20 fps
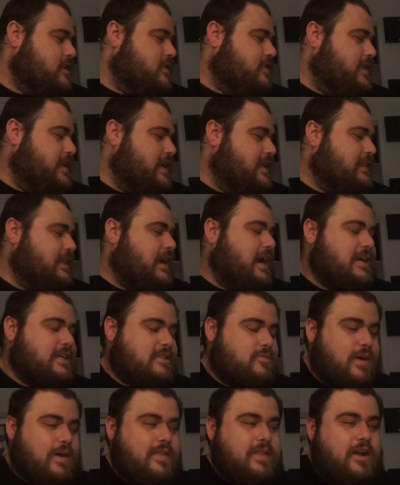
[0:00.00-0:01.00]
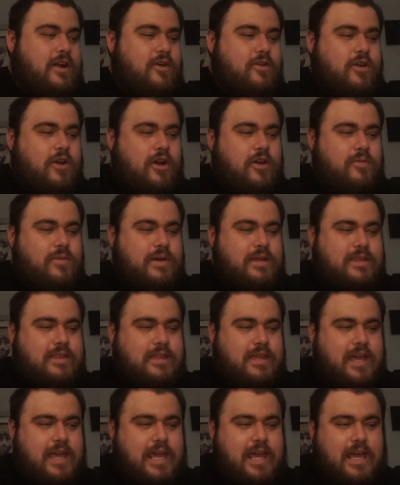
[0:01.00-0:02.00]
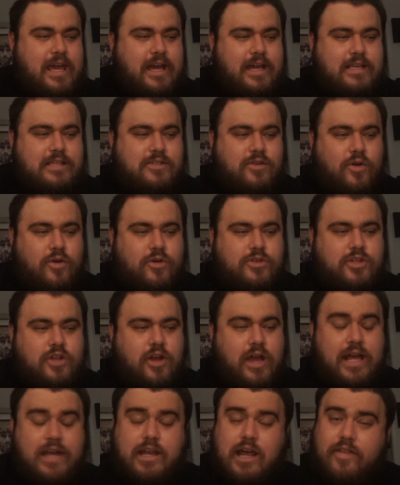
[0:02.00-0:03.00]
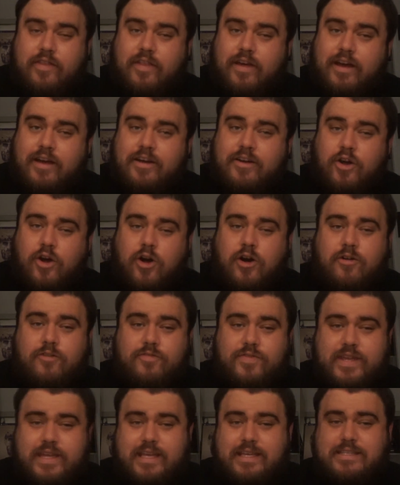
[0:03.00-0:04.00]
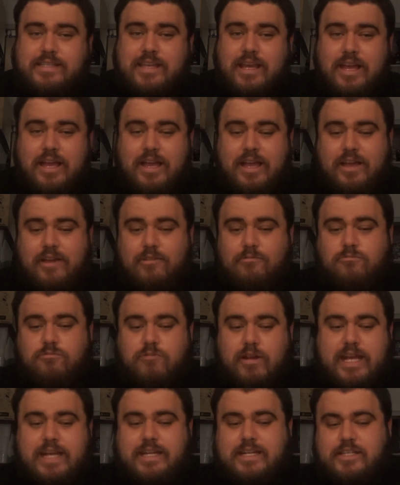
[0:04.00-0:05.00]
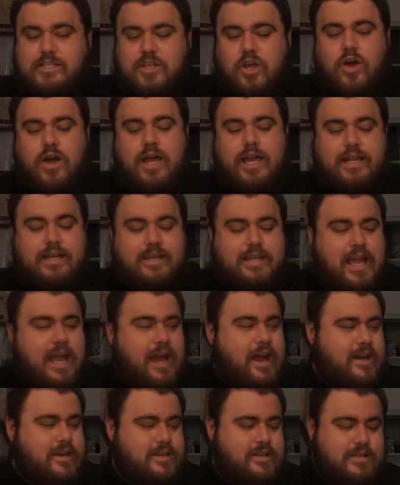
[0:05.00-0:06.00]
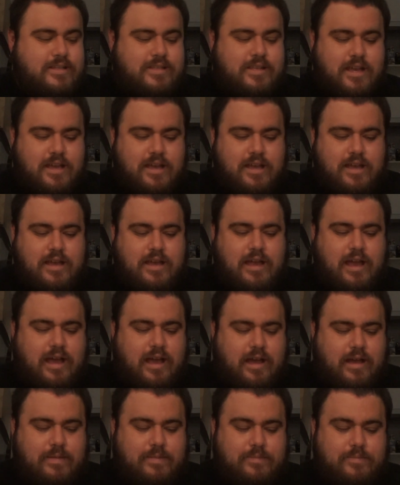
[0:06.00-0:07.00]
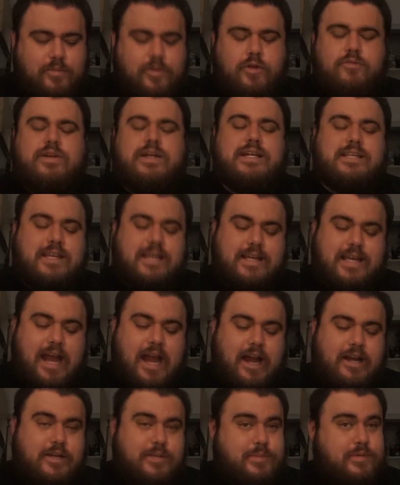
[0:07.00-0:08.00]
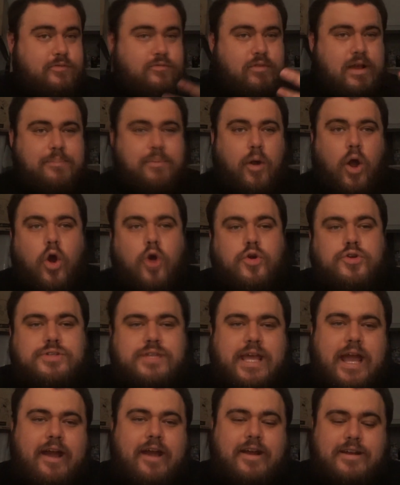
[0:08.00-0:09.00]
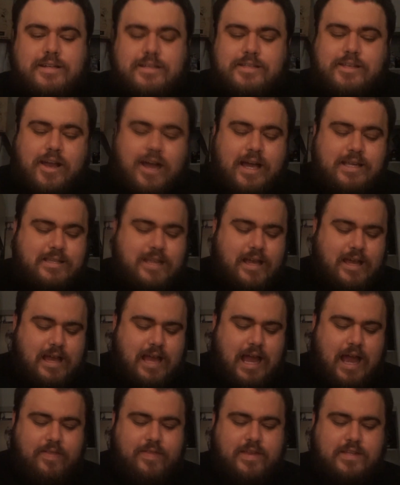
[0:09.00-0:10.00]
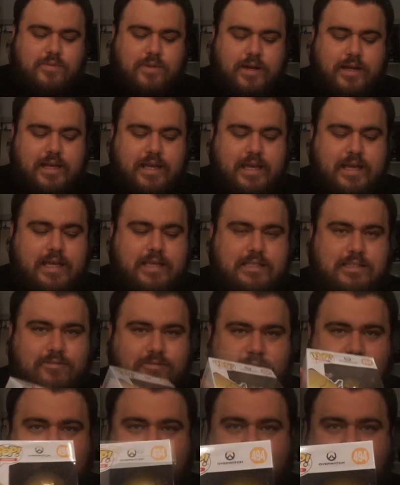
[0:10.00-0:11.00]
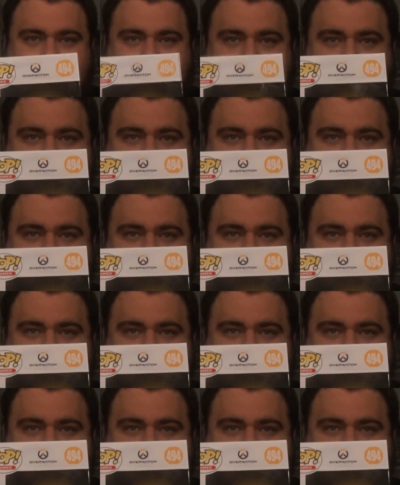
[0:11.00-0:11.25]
The last one that I'll go with here is also another of these redesigned characters. Not redesigned characters, but reposed characters, guys. And this one is Farah.